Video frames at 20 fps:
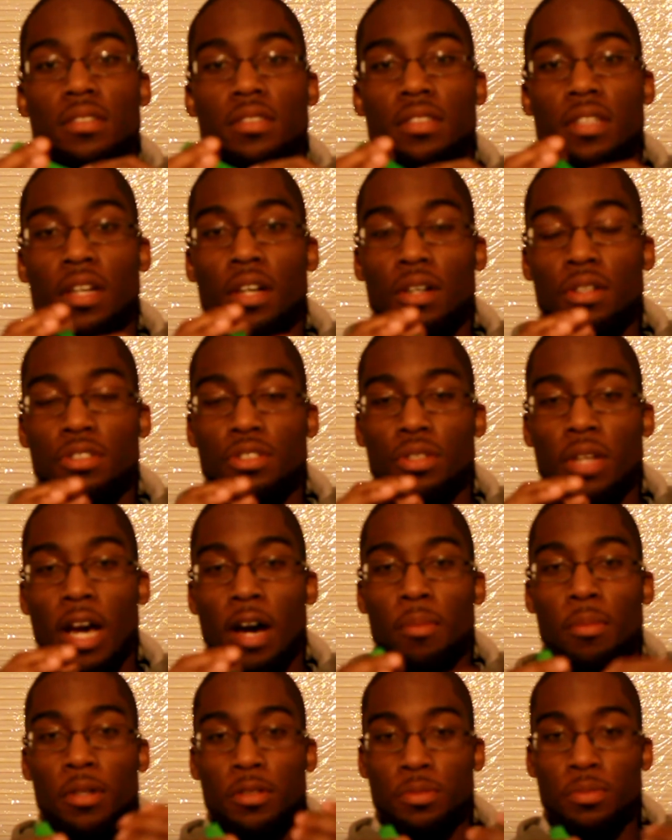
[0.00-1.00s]
tells you
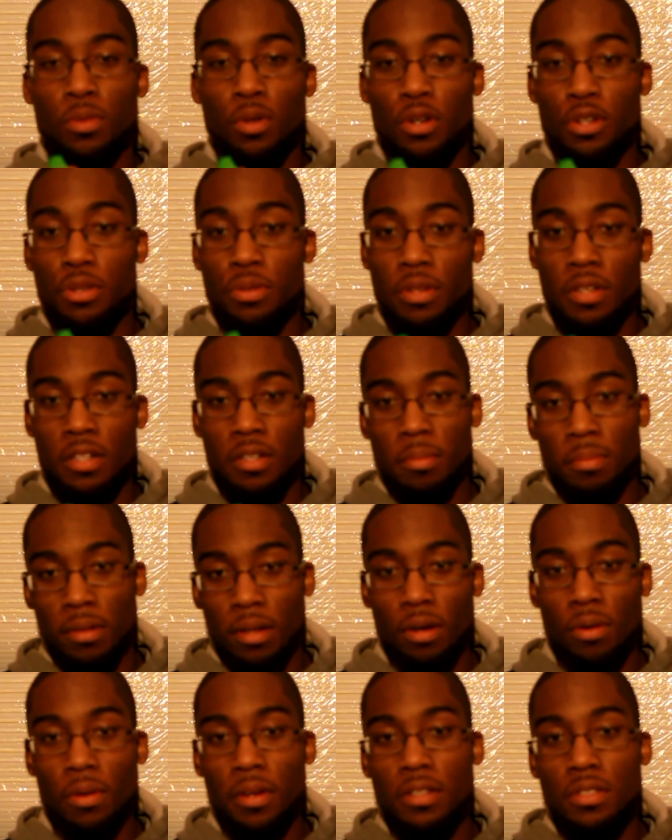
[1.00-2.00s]
how much more you need to
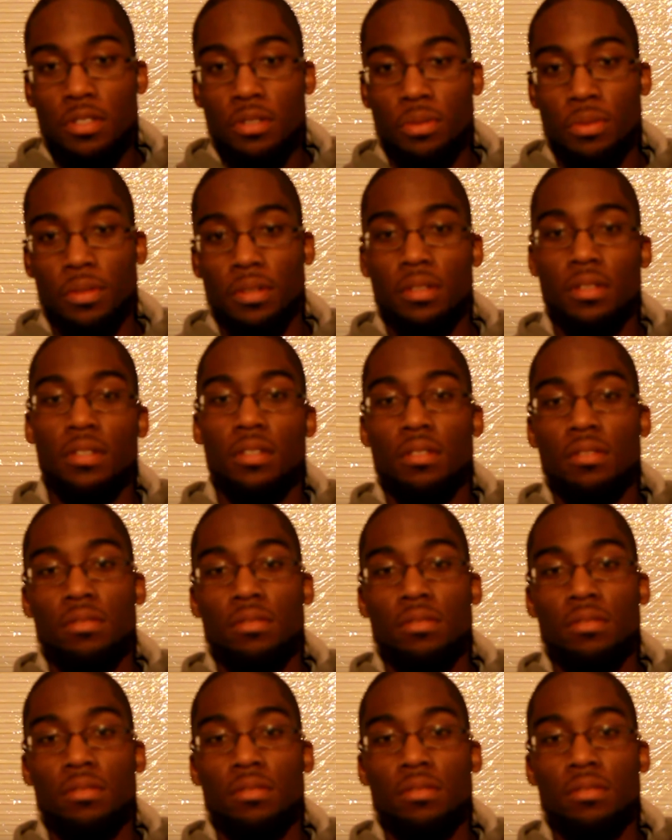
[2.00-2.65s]
blow into it